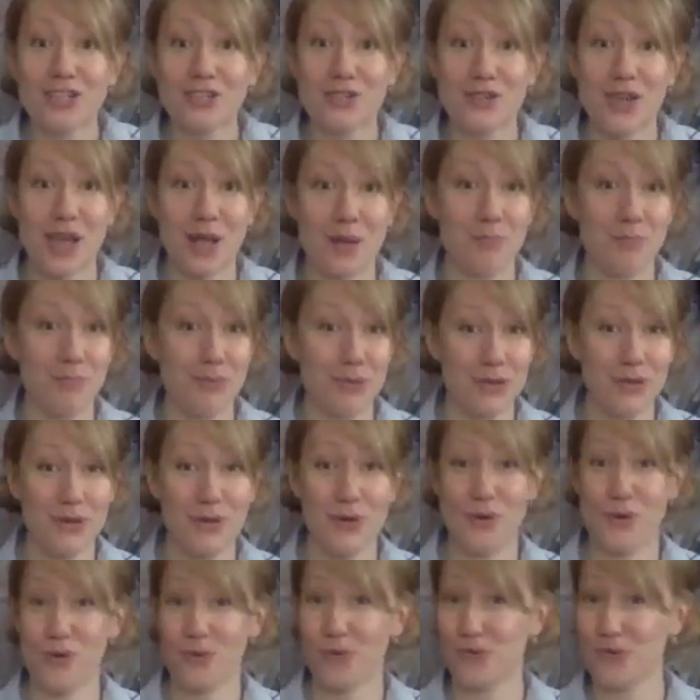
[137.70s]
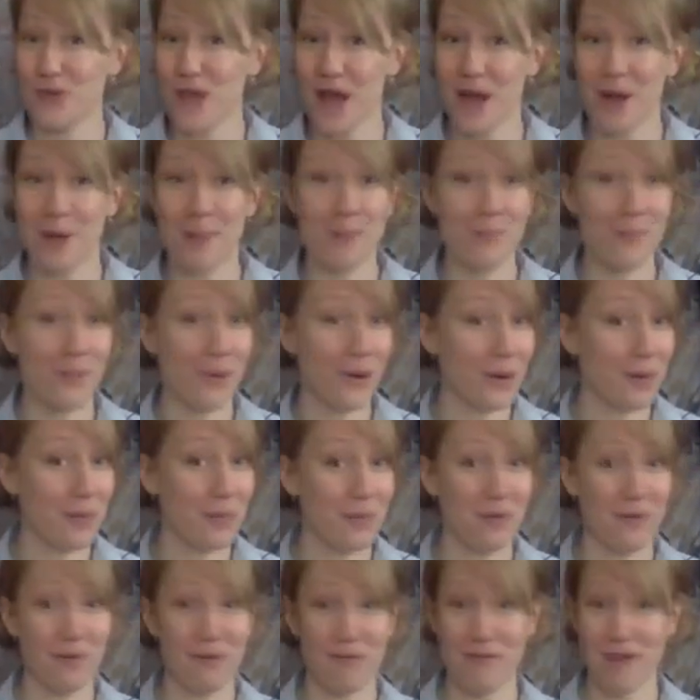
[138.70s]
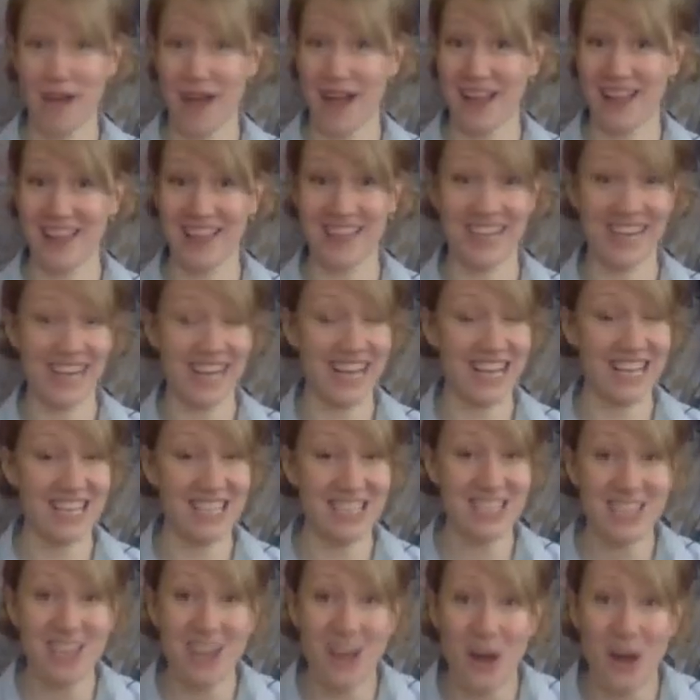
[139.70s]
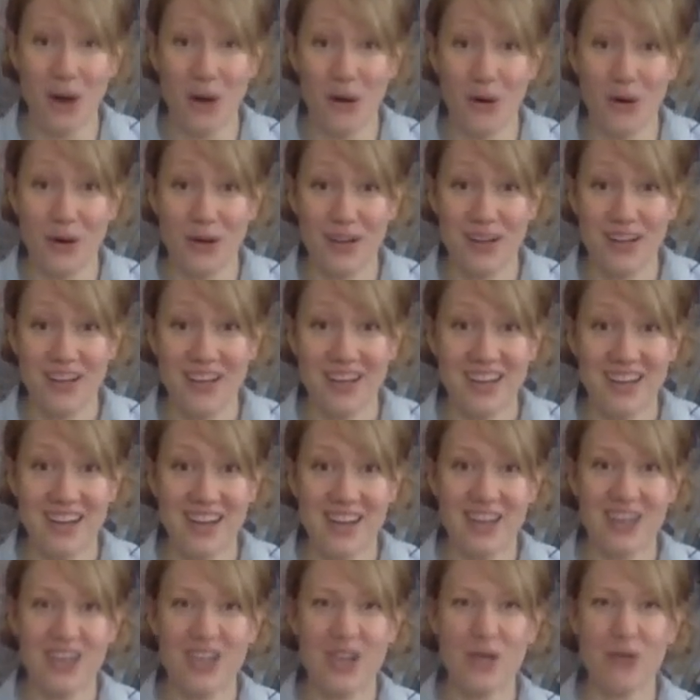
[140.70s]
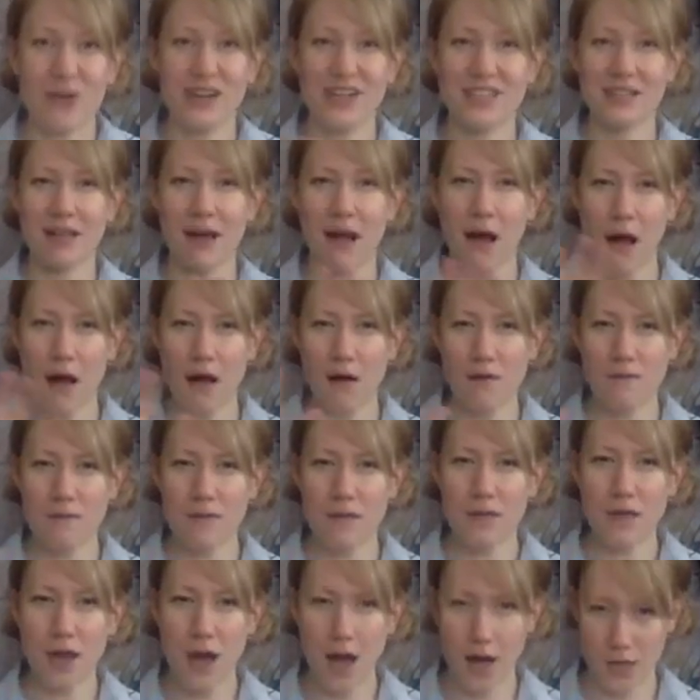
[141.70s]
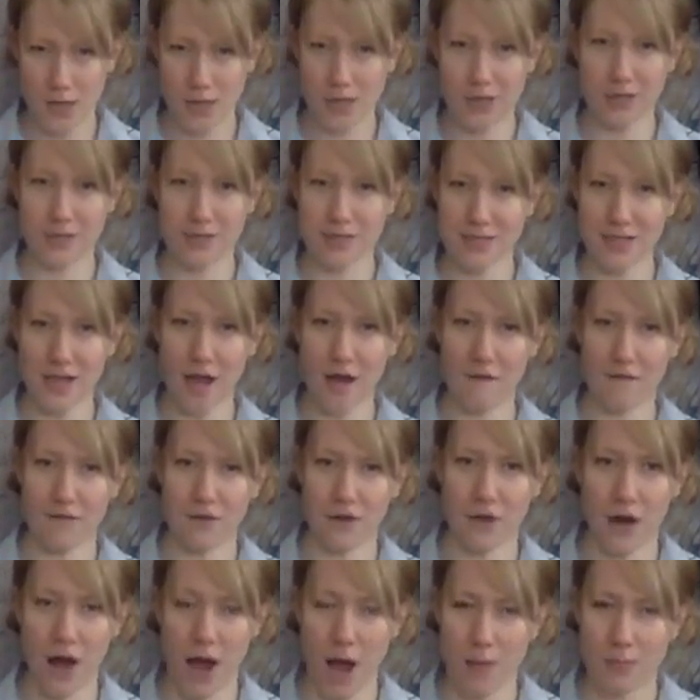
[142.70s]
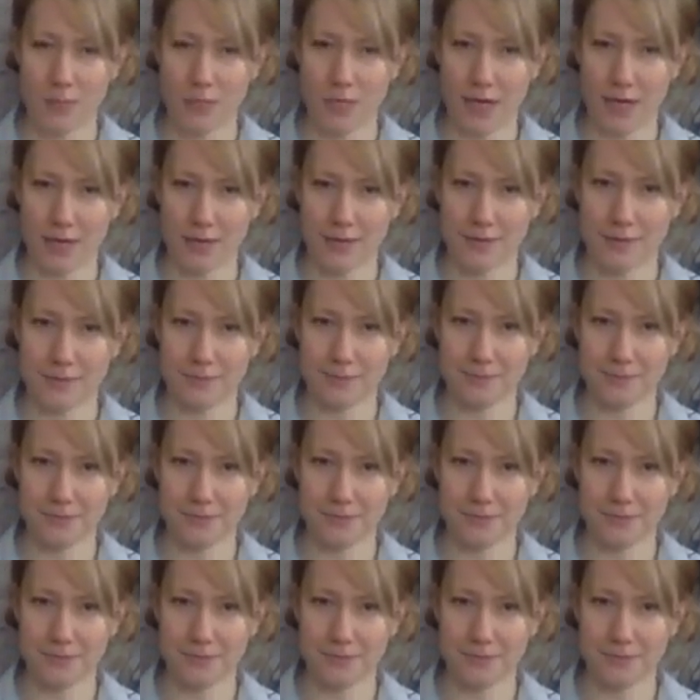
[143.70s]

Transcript: like blue, red, purple, violet, indigo. Notice all the colors of your object.